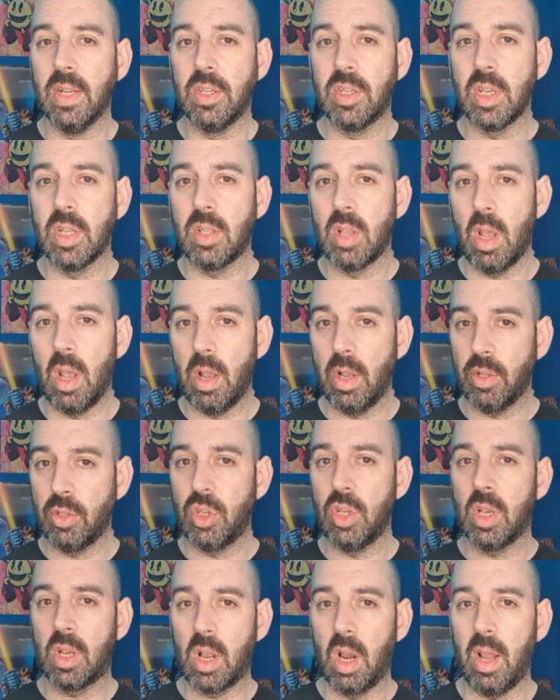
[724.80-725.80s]
He said,
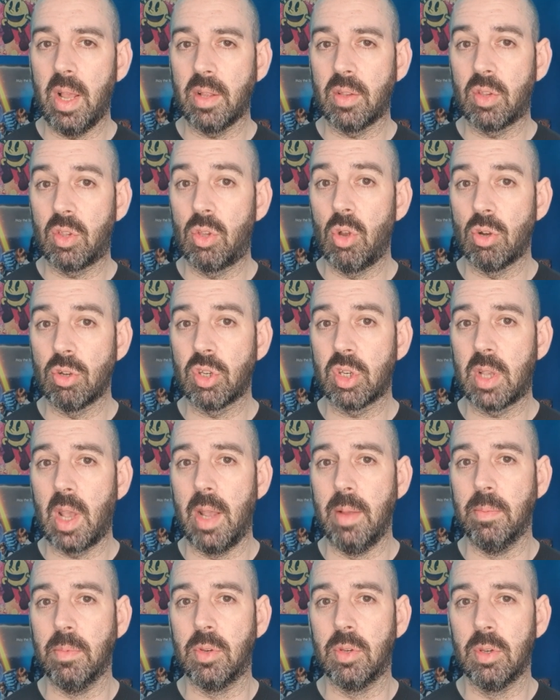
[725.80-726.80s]
do you collect DOS
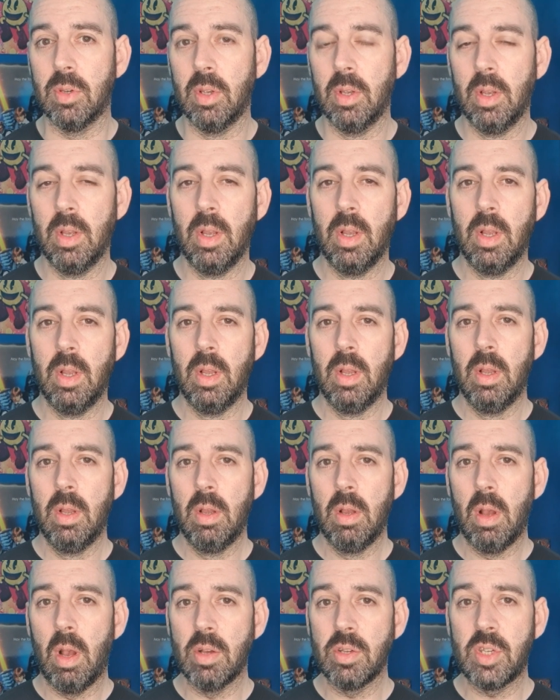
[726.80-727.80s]
games?
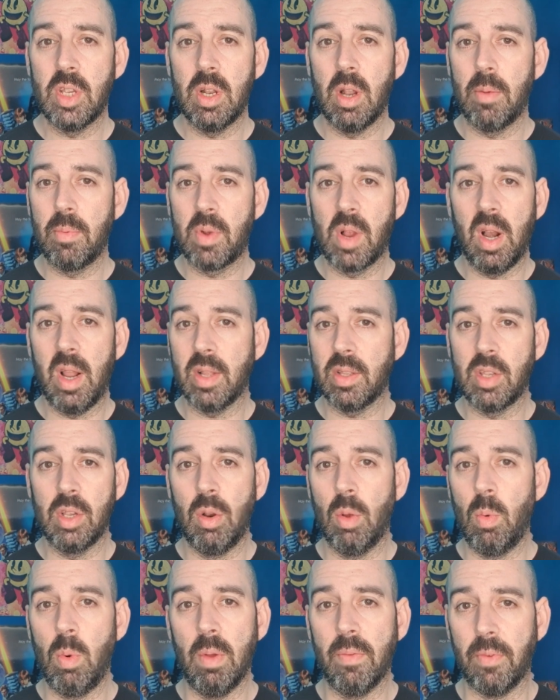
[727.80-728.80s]
I said, I'm
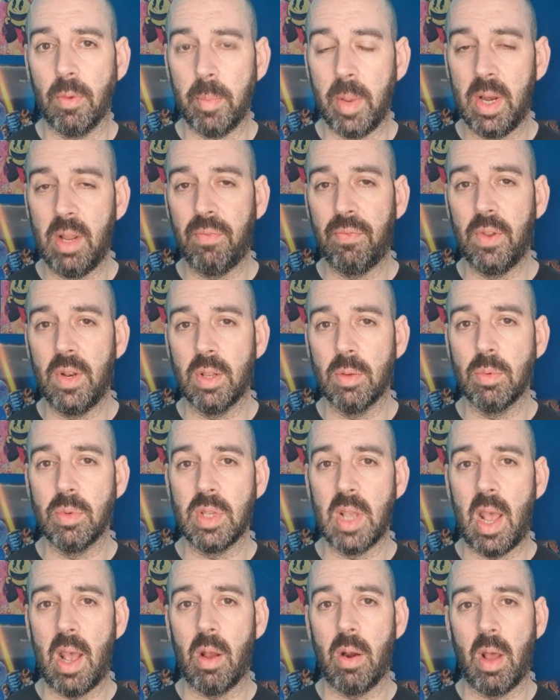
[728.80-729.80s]
collecting all of them. Anything that
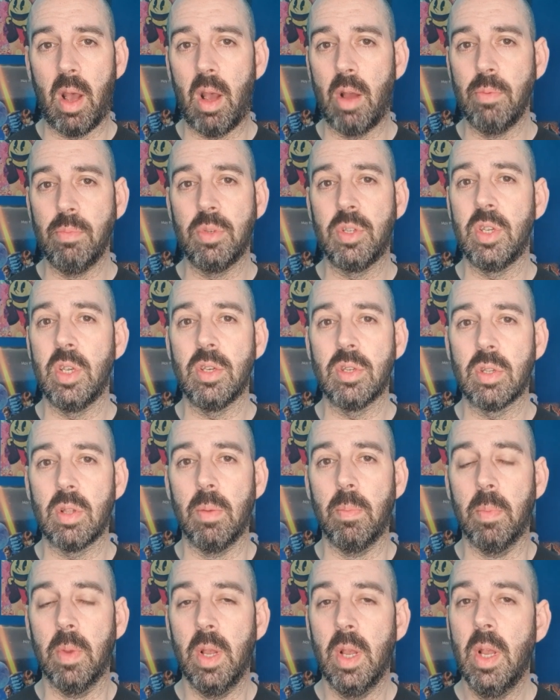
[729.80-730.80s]
was out on a home
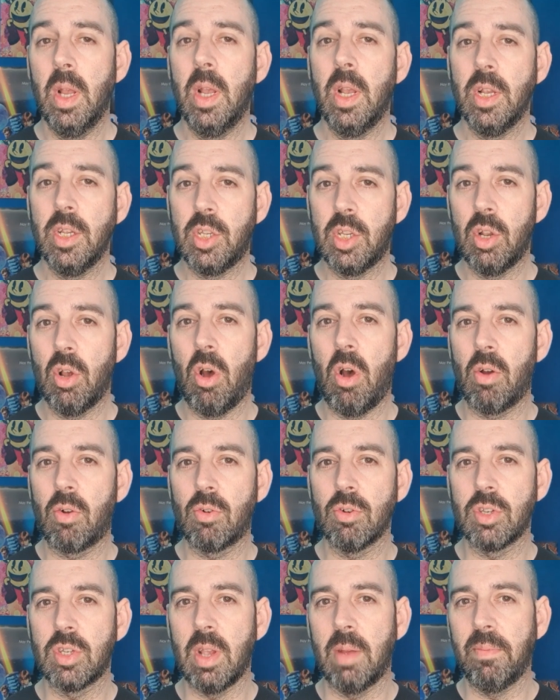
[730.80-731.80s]
system. He said, oh,
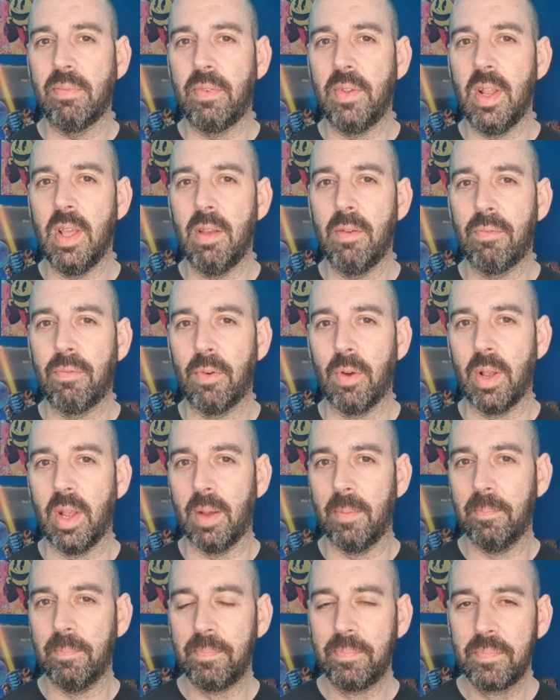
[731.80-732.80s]
I've got something here for
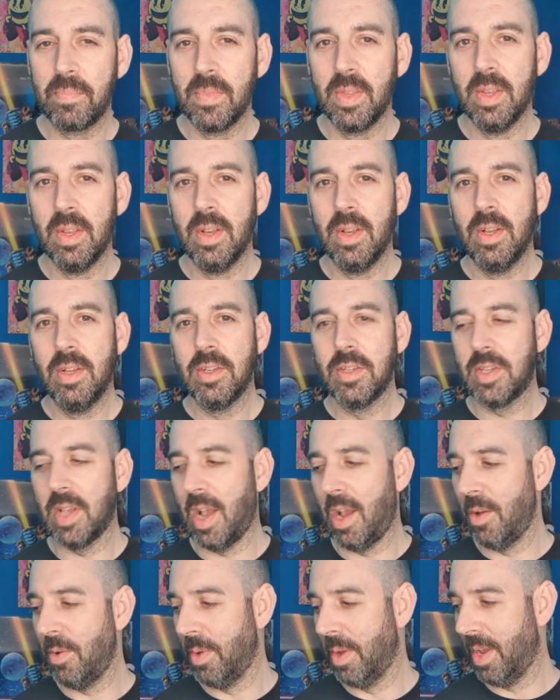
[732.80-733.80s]
you.
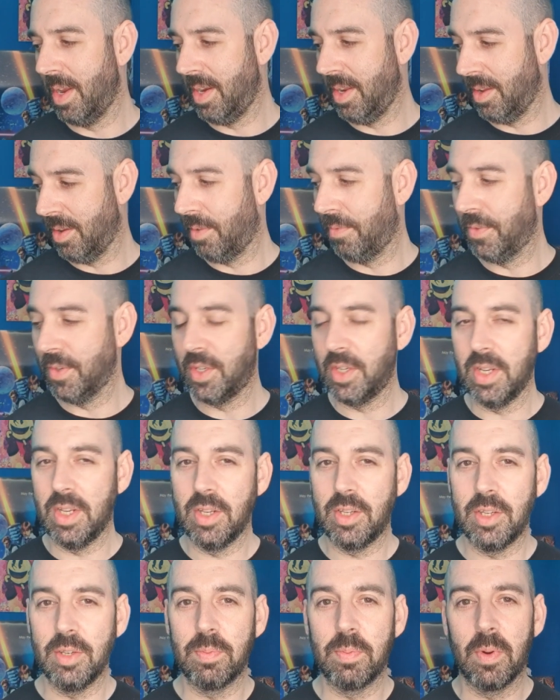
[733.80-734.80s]
So, and obviously
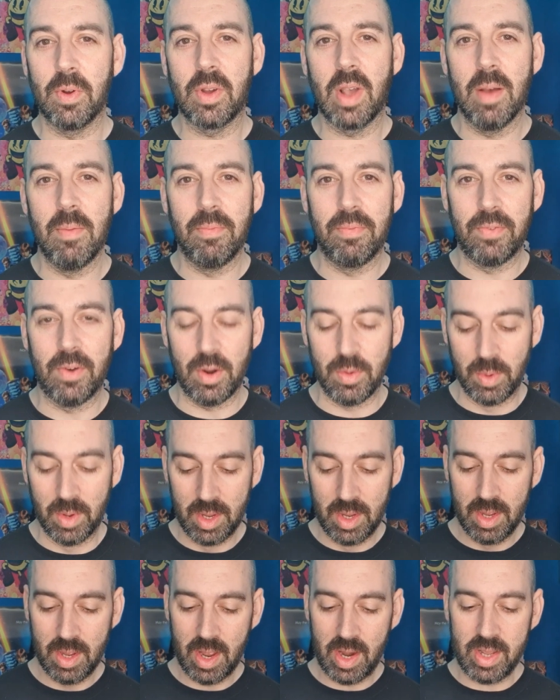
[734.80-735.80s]
this is what come through.
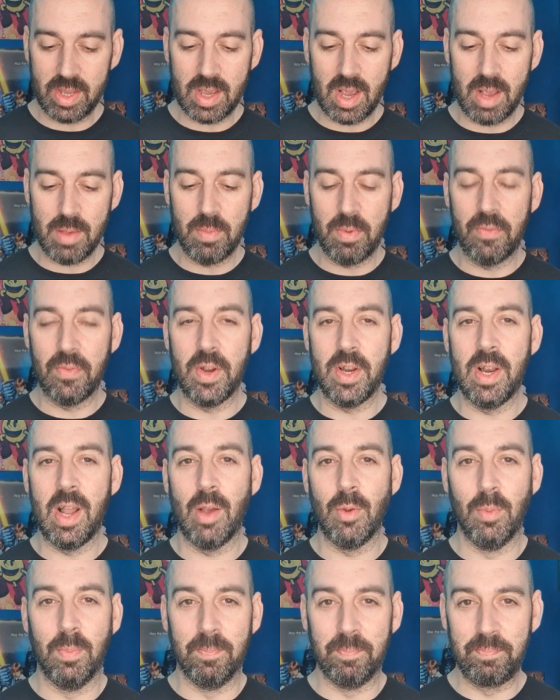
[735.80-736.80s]
And it came with a
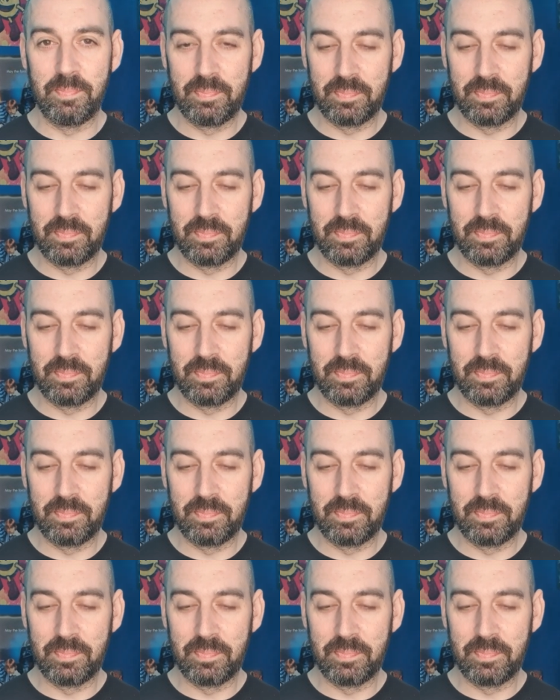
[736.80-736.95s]
note.